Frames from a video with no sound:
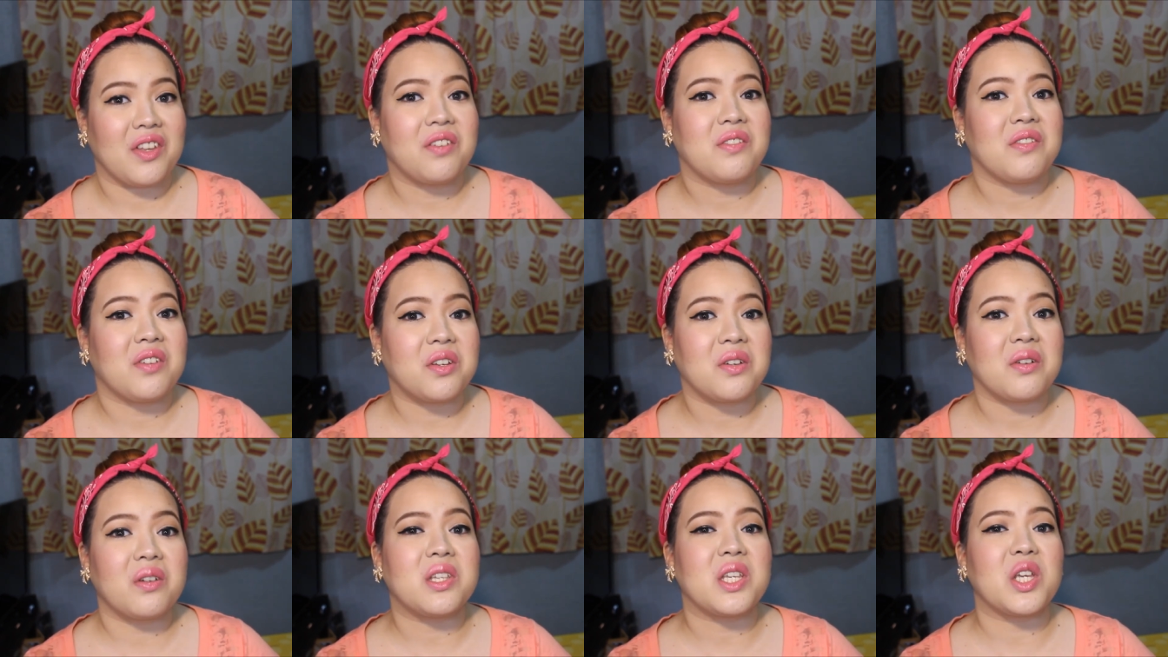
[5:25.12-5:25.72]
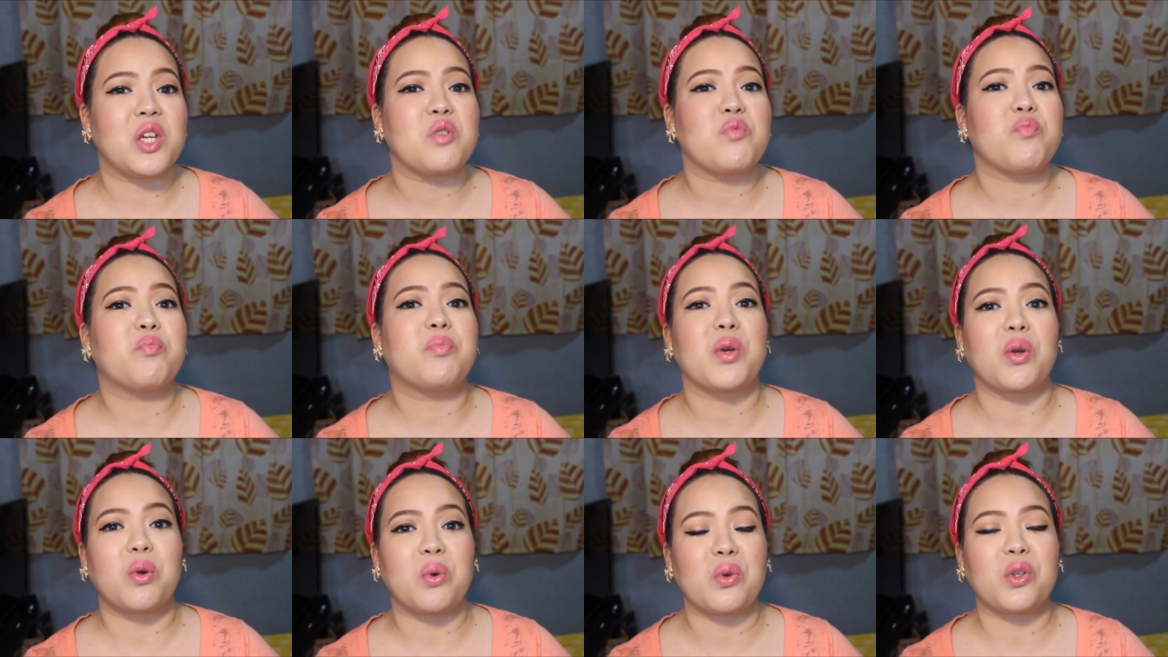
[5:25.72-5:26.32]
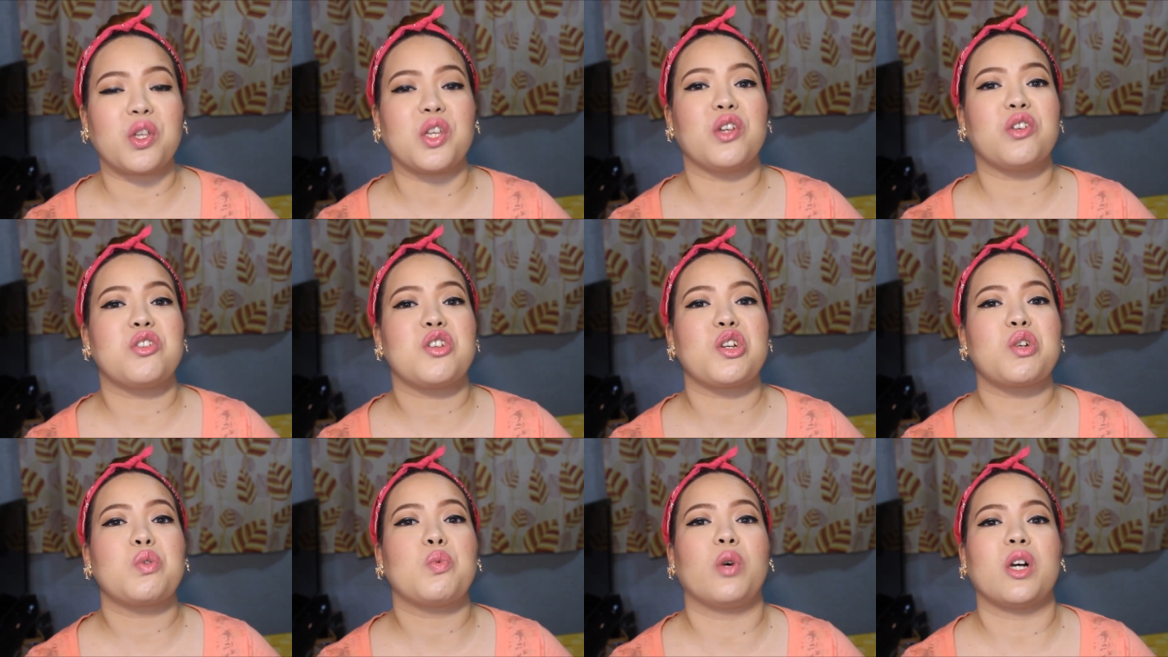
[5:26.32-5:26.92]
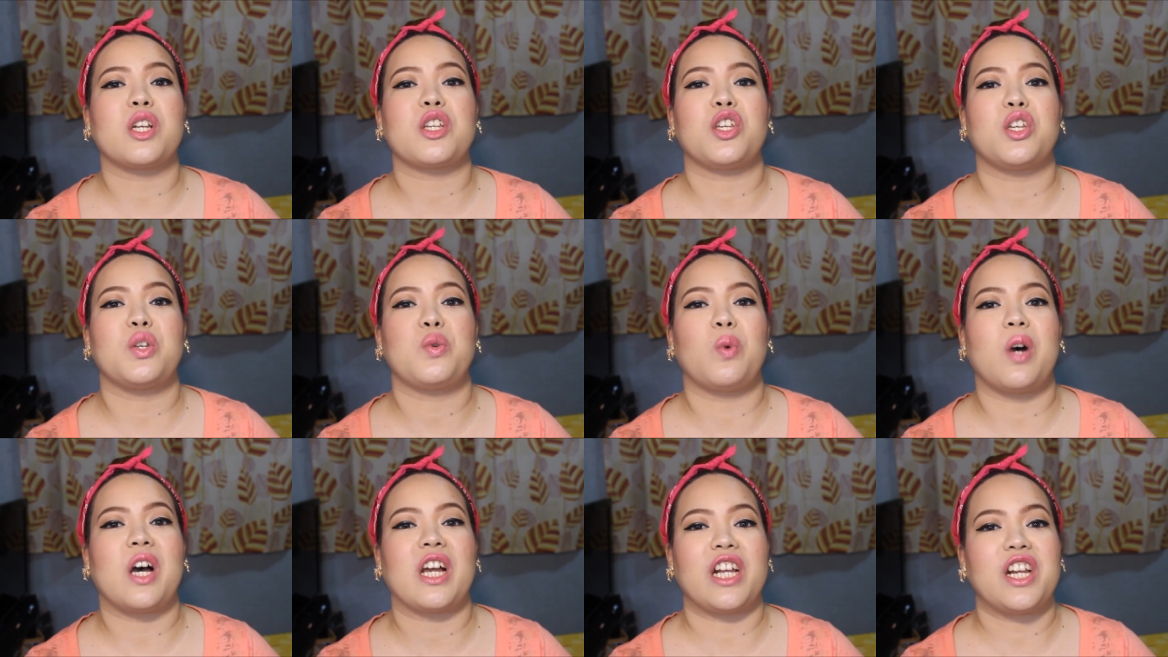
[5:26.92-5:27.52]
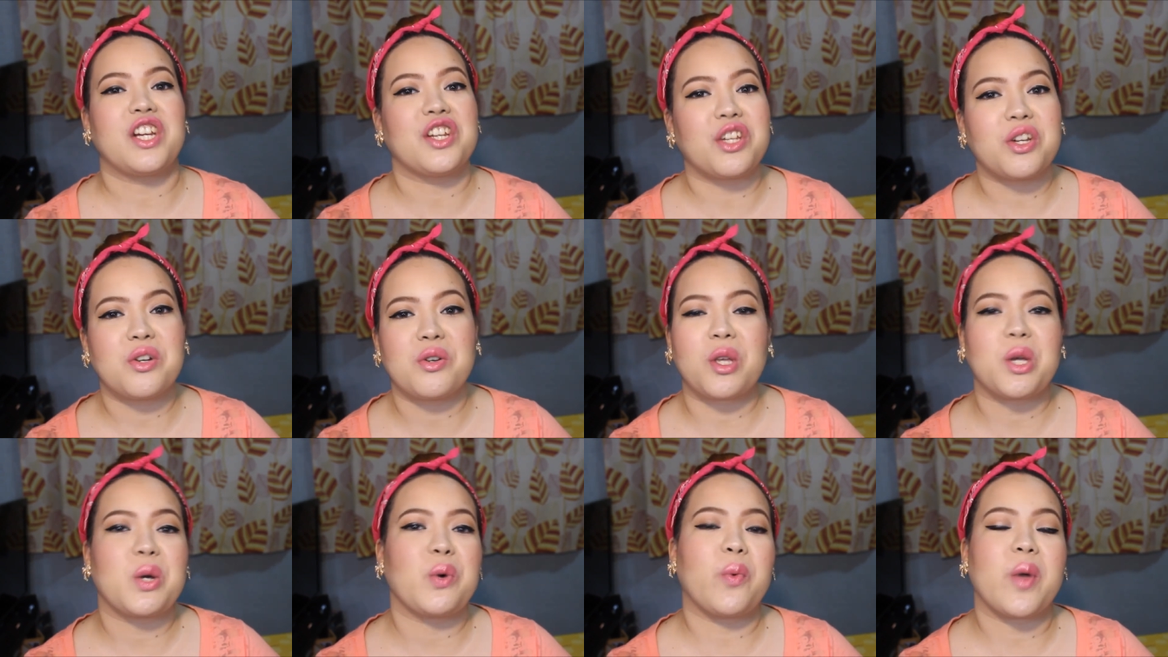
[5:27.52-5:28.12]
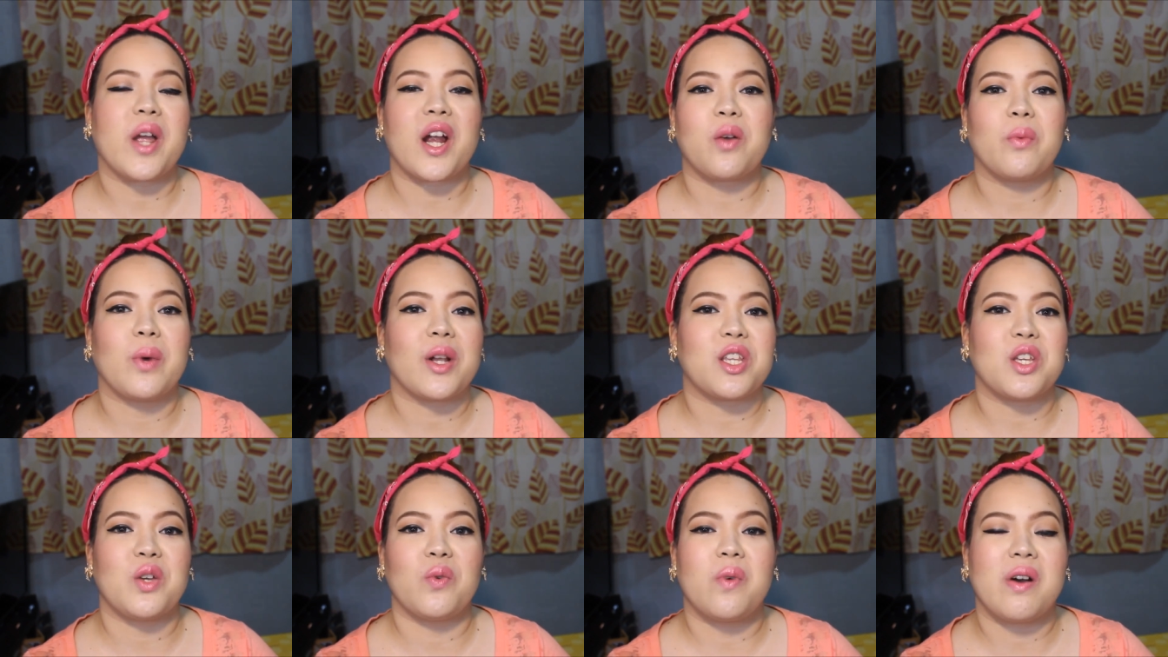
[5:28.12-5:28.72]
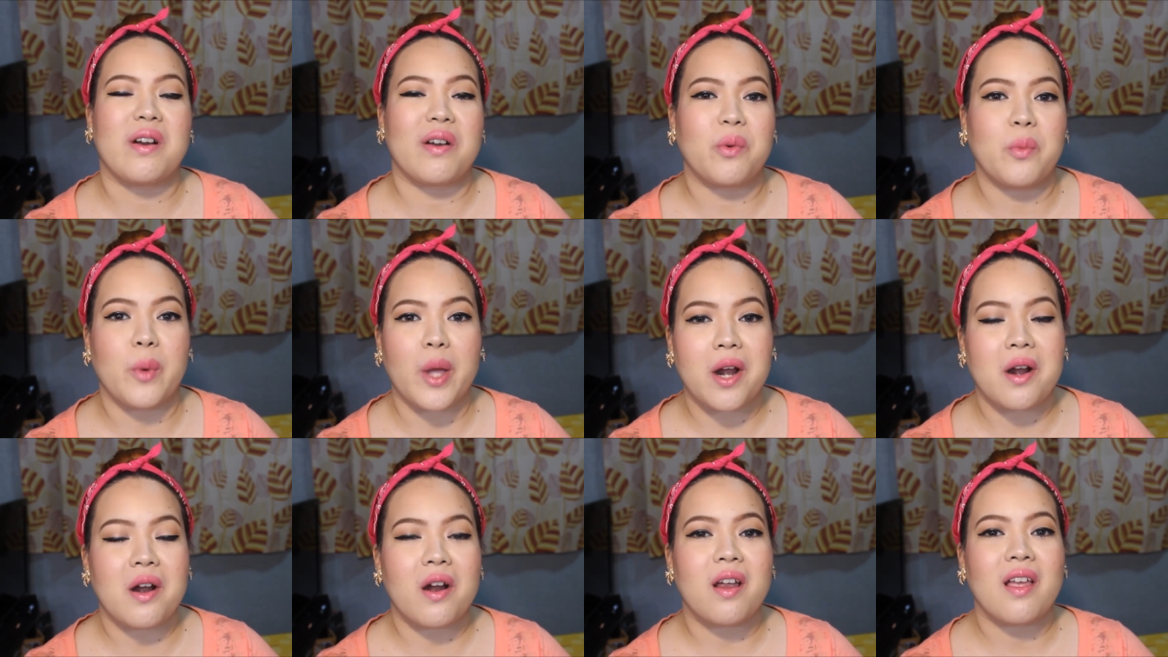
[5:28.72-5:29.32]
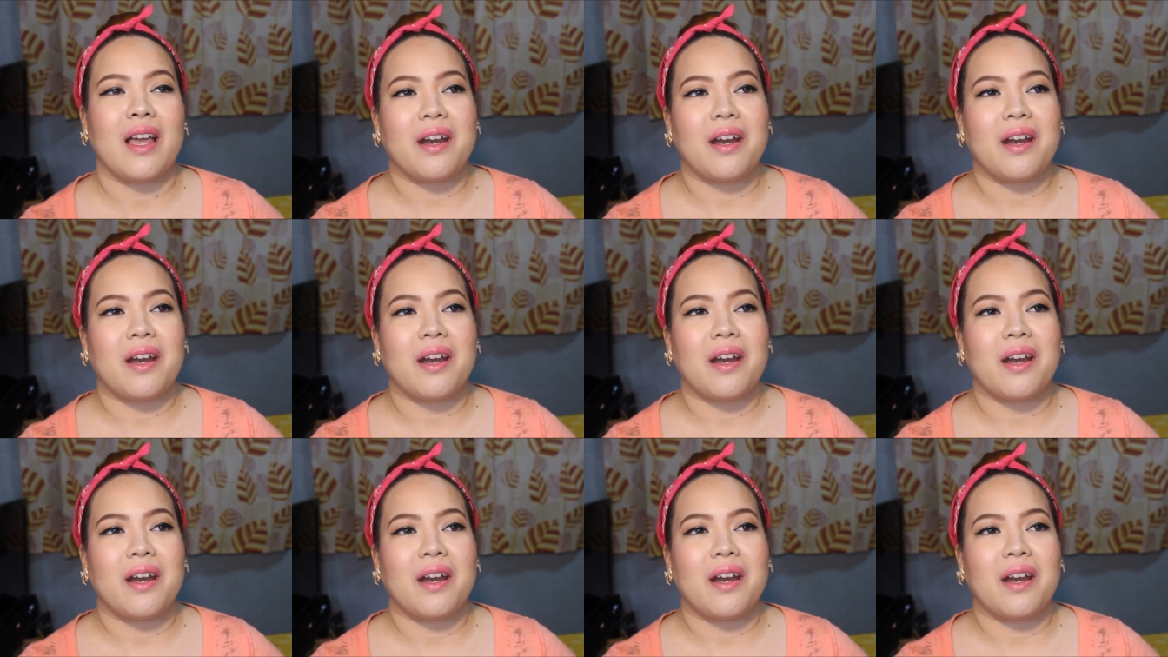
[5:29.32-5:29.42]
You do you, boo. You do what you wanna do. You wear what you wanna wear.